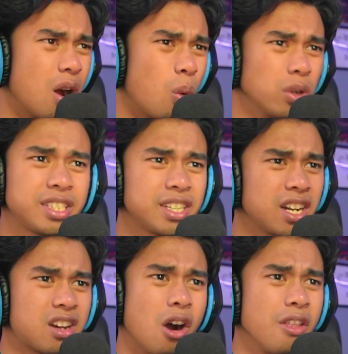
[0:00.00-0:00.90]
What's he gonna
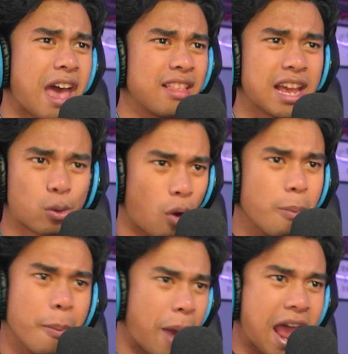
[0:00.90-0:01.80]
call that? Like
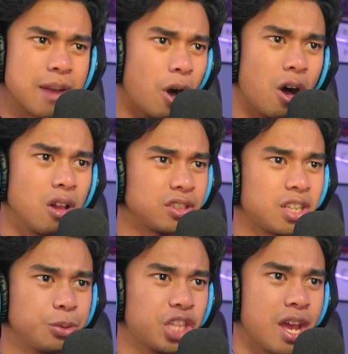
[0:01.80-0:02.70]
rubber band ball or
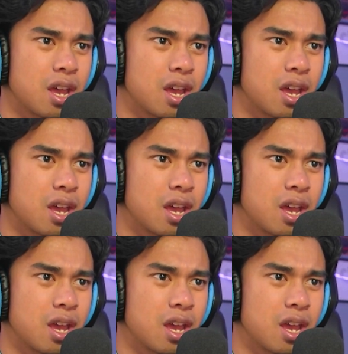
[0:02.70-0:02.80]
some shit?